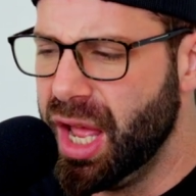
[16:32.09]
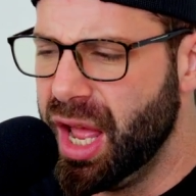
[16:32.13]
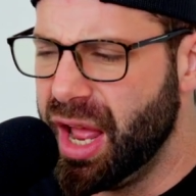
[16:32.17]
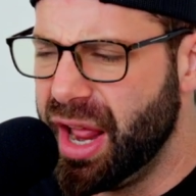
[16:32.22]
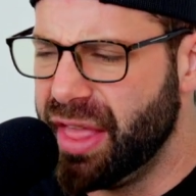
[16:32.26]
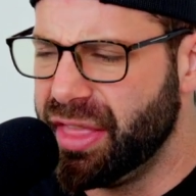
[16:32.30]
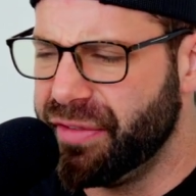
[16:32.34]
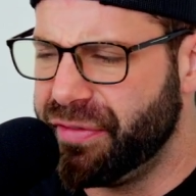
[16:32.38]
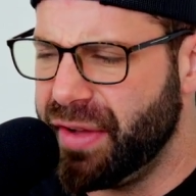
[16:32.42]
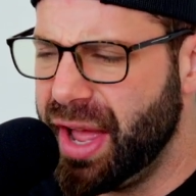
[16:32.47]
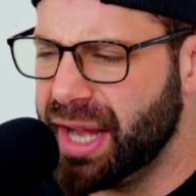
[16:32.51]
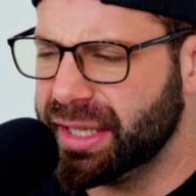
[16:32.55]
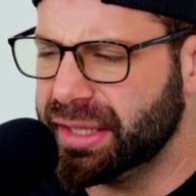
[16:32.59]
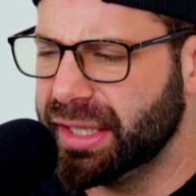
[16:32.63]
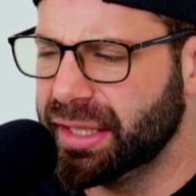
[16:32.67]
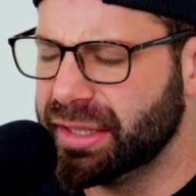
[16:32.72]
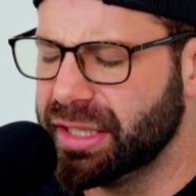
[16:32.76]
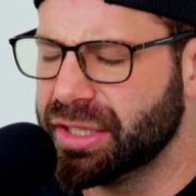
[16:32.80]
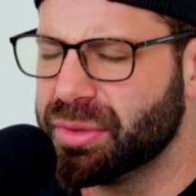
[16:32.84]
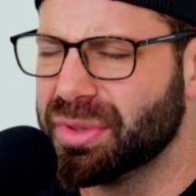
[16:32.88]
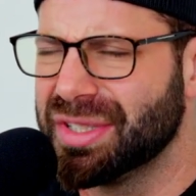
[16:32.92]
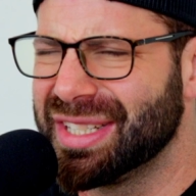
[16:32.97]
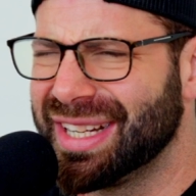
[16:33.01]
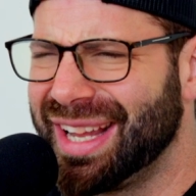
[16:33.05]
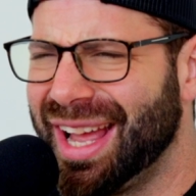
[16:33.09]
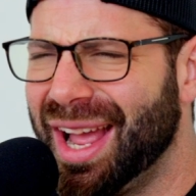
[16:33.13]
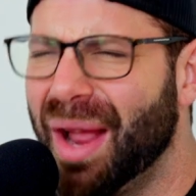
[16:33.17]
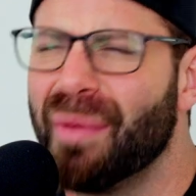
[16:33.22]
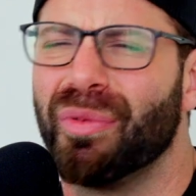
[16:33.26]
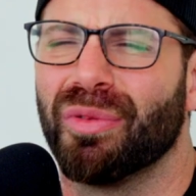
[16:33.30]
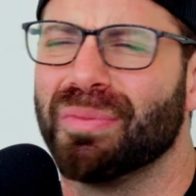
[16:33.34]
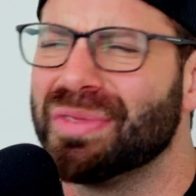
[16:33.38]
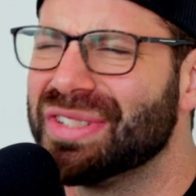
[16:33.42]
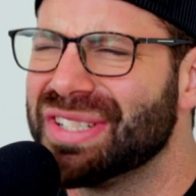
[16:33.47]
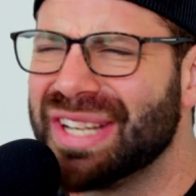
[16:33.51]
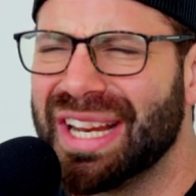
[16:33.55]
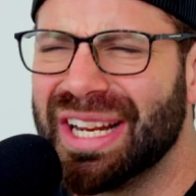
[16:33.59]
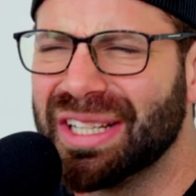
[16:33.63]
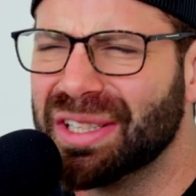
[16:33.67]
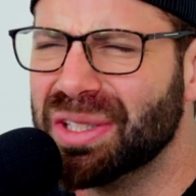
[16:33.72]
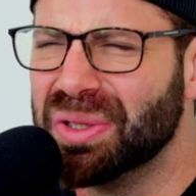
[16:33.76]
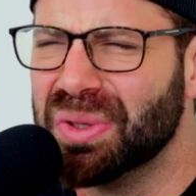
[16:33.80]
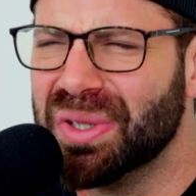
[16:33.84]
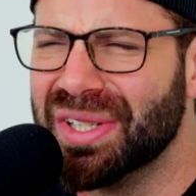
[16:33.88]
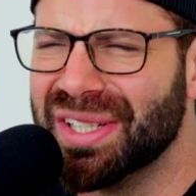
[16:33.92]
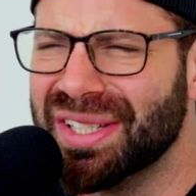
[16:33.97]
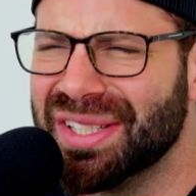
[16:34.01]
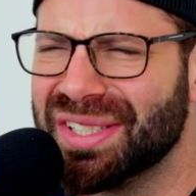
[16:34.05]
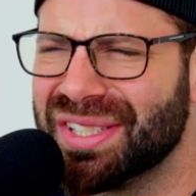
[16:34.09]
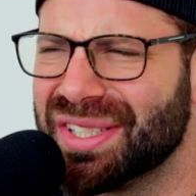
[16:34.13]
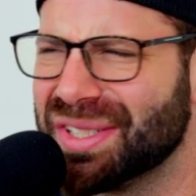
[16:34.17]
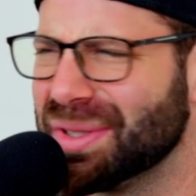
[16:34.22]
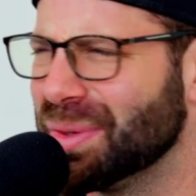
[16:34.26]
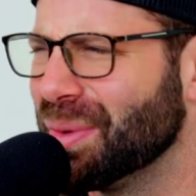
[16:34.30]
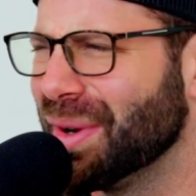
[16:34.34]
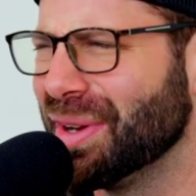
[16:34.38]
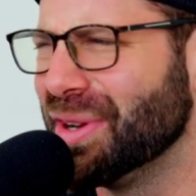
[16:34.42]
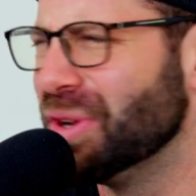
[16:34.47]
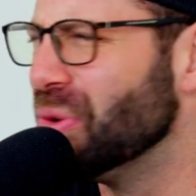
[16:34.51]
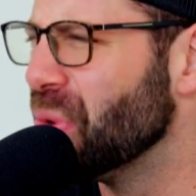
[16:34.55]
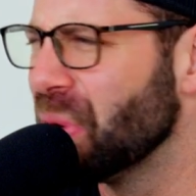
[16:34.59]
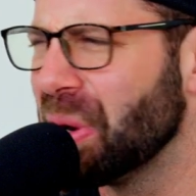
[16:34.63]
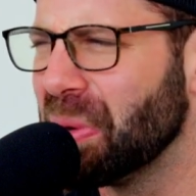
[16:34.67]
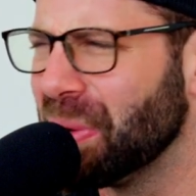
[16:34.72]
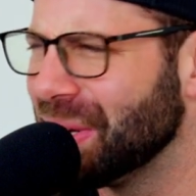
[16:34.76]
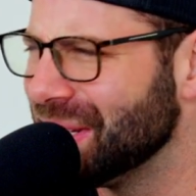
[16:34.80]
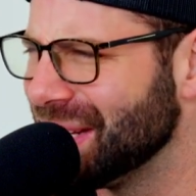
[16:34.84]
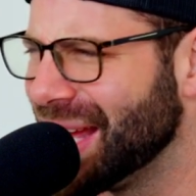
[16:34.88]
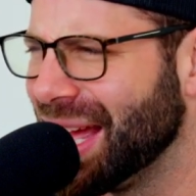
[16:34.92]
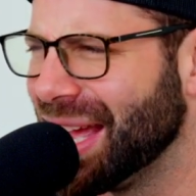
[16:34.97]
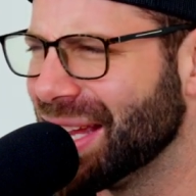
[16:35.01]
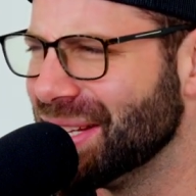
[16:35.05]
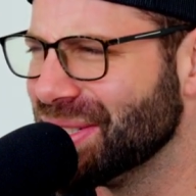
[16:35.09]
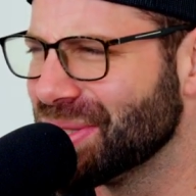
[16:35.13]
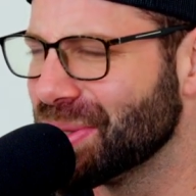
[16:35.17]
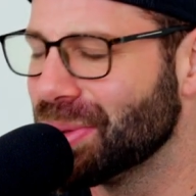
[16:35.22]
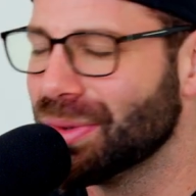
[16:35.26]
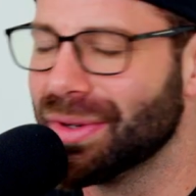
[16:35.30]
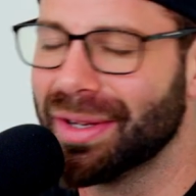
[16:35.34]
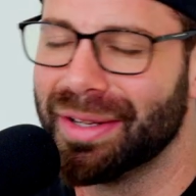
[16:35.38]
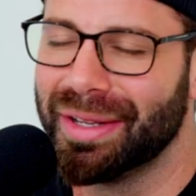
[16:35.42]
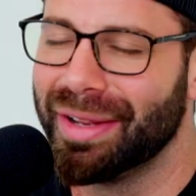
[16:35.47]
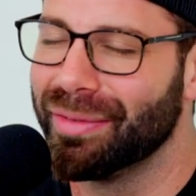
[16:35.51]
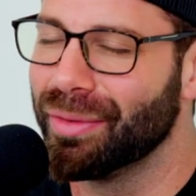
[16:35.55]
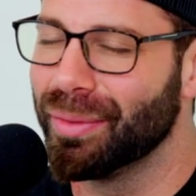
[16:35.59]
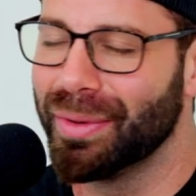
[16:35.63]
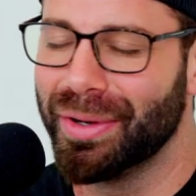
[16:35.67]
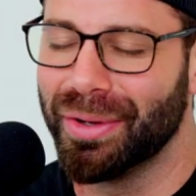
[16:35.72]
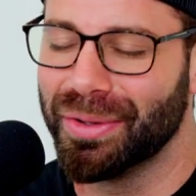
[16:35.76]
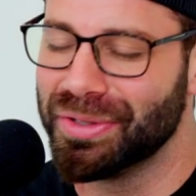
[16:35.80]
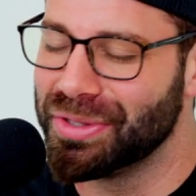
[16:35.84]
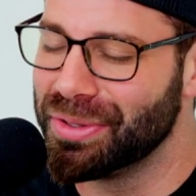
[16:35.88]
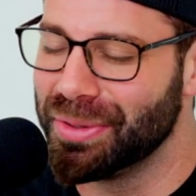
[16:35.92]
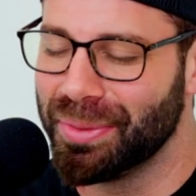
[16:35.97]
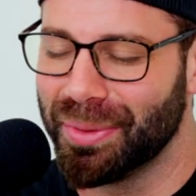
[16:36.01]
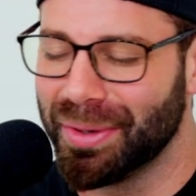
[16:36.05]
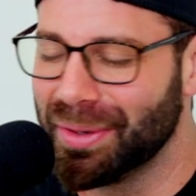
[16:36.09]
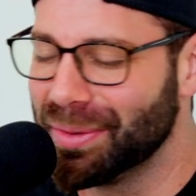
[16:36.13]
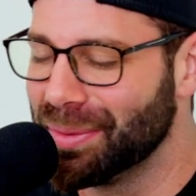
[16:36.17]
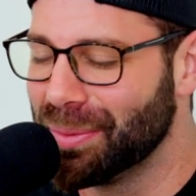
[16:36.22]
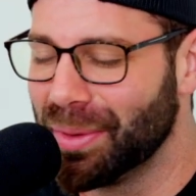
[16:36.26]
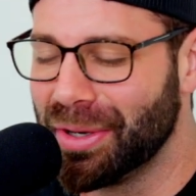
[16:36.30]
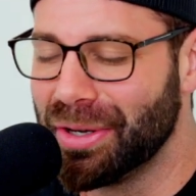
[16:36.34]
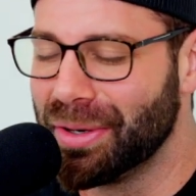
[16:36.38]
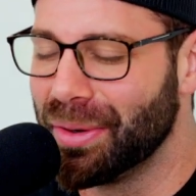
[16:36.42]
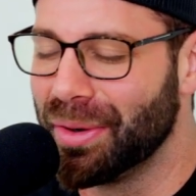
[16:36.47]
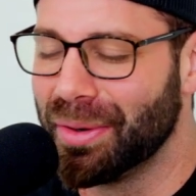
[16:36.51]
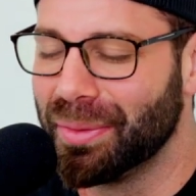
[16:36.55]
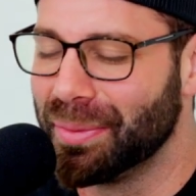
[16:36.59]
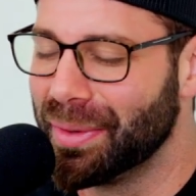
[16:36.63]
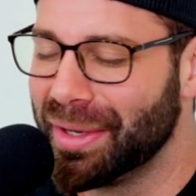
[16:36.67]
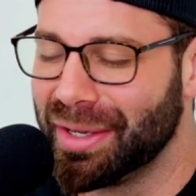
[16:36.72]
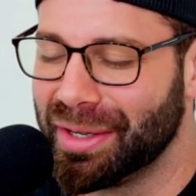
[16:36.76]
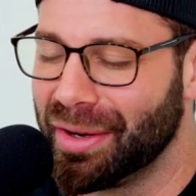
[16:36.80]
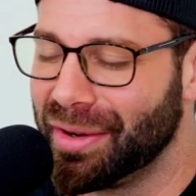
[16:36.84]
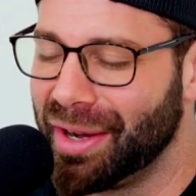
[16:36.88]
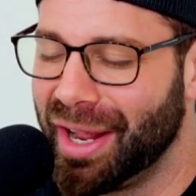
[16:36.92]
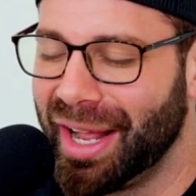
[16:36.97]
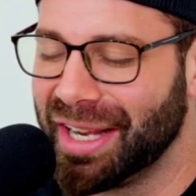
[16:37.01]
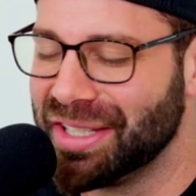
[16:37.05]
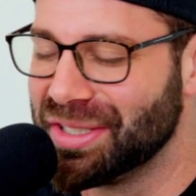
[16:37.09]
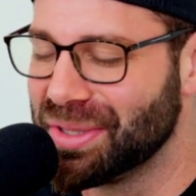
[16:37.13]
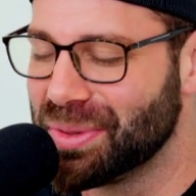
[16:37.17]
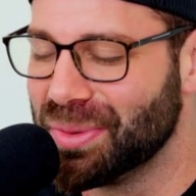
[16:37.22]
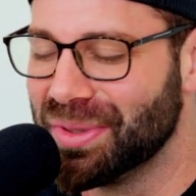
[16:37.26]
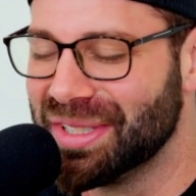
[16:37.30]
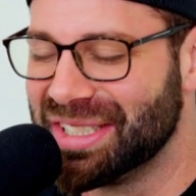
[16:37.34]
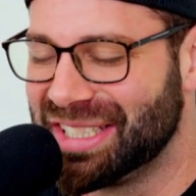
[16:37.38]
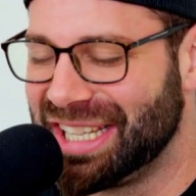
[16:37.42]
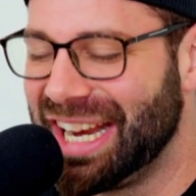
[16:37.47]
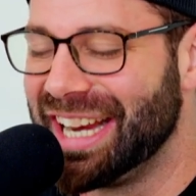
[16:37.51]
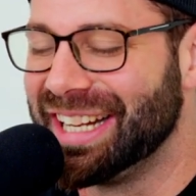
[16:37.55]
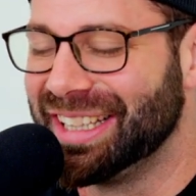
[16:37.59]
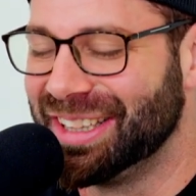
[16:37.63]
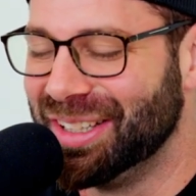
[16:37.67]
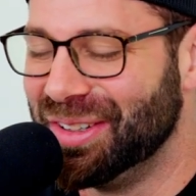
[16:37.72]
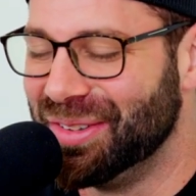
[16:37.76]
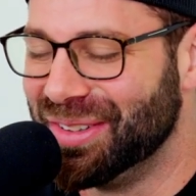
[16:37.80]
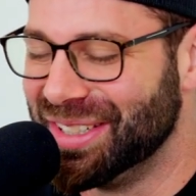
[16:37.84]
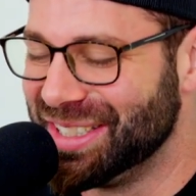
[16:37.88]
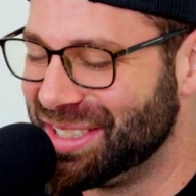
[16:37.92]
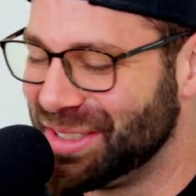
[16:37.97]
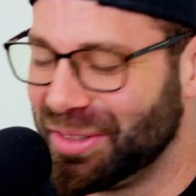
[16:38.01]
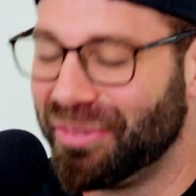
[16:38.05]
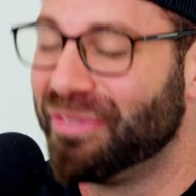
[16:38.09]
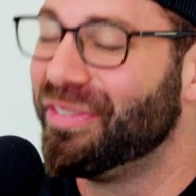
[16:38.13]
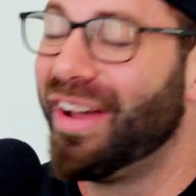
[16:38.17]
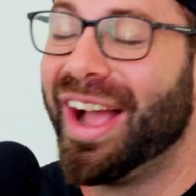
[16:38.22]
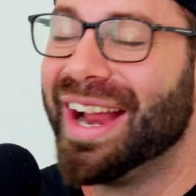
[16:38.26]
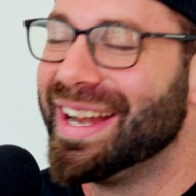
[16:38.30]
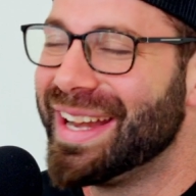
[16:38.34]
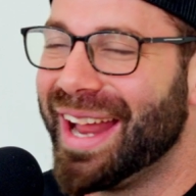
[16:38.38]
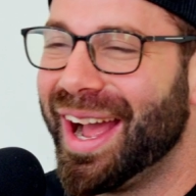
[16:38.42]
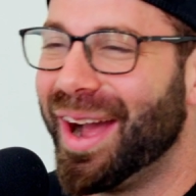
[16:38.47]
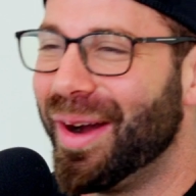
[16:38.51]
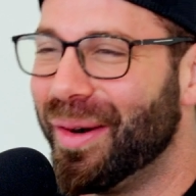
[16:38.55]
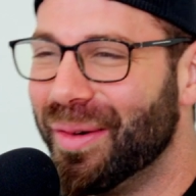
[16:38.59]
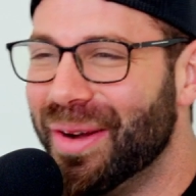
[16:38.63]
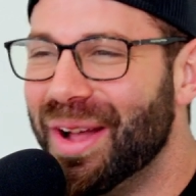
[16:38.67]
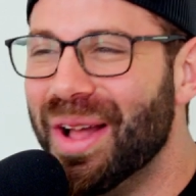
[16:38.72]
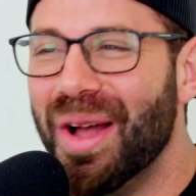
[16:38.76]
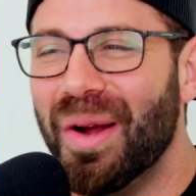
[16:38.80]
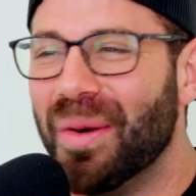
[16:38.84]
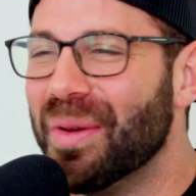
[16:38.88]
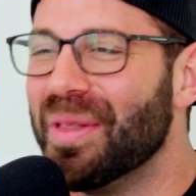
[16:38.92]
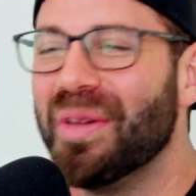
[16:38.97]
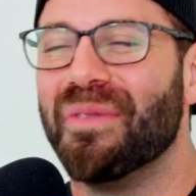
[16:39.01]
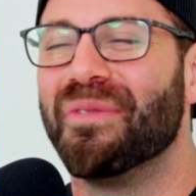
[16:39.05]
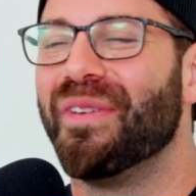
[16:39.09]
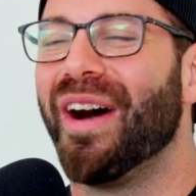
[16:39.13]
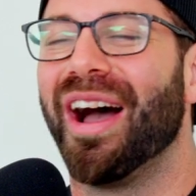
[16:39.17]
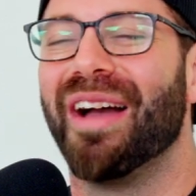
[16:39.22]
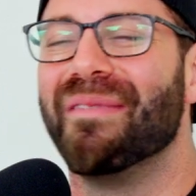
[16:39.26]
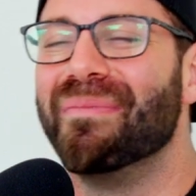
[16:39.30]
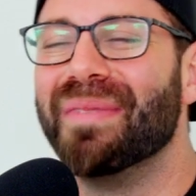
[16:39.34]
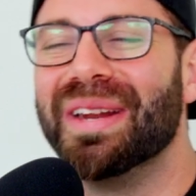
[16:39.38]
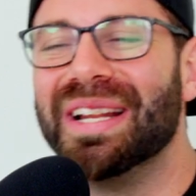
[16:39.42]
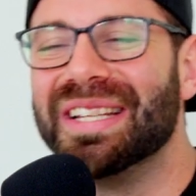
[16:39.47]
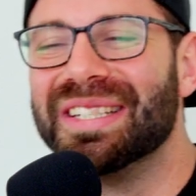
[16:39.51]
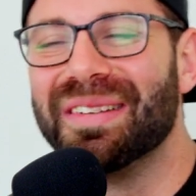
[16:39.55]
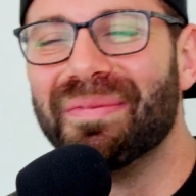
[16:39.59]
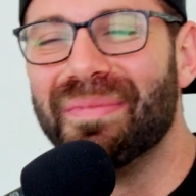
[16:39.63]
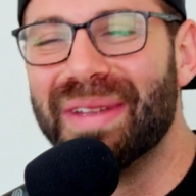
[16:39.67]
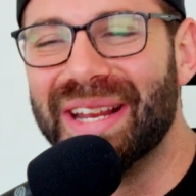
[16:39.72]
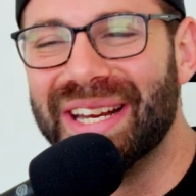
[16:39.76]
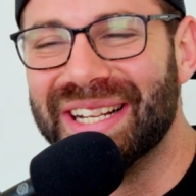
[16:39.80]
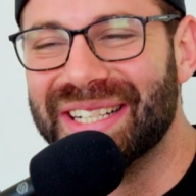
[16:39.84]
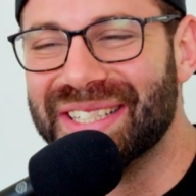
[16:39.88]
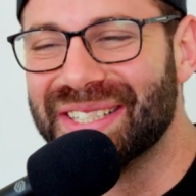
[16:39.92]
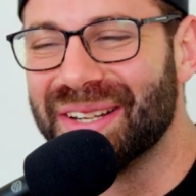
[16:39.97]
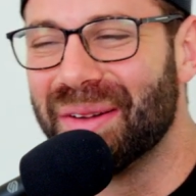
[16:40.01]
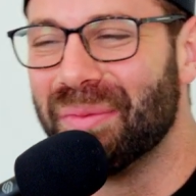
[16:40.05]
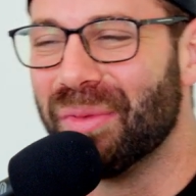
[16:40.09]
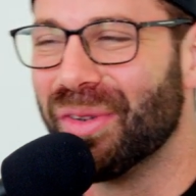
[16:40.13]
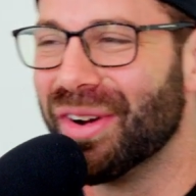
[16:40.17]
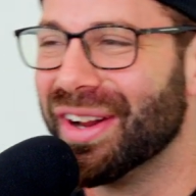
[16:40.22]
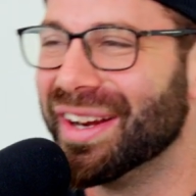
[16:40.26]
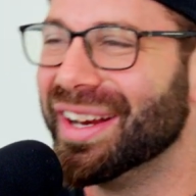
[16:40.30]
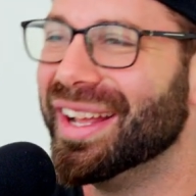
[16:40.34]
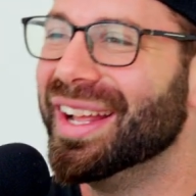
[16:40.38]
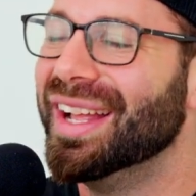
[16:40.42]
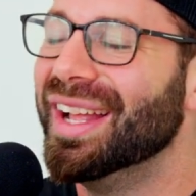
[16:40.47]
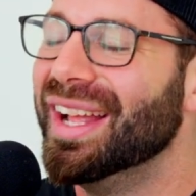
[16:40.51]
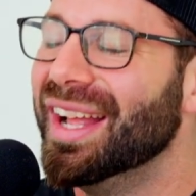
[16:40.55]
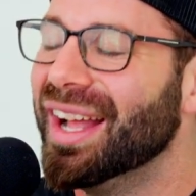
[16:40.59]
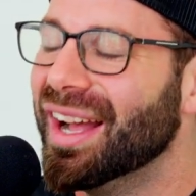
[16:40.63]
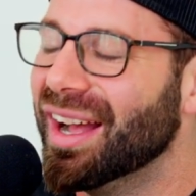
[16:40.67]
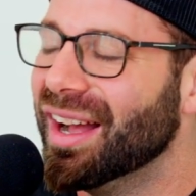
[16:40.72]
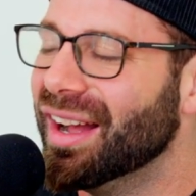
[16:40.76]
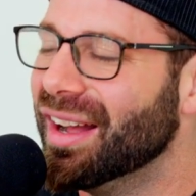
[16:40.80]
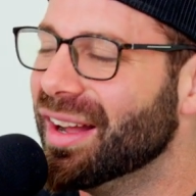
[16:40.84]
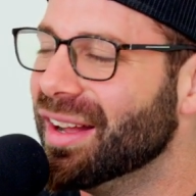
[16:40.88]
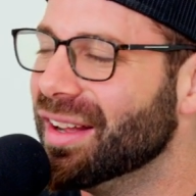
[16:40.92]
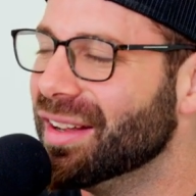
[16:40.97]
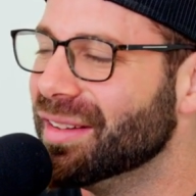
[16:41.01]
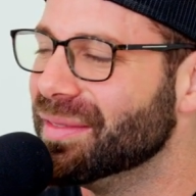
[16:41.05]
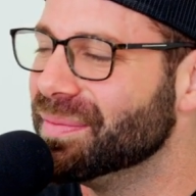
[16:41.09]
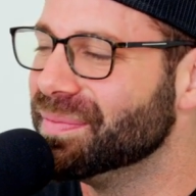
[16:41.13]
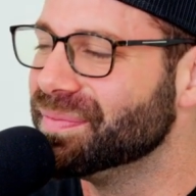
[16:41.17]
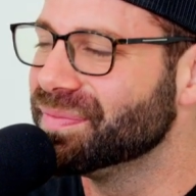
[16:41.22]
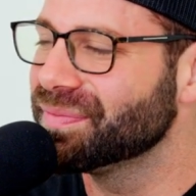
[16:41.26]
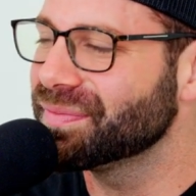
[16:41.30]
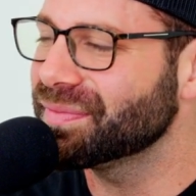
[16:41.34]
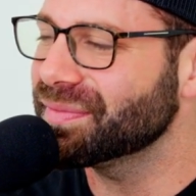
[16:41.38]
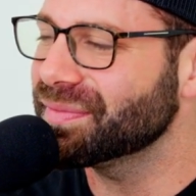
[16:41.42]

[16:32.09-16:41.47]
And the fact that this was a guy from St. Louis who I knew where he went to high school, and everyone knows where you go to when you go to high school in St. Louis, you'll find out within 5 minutes of meeting someone. I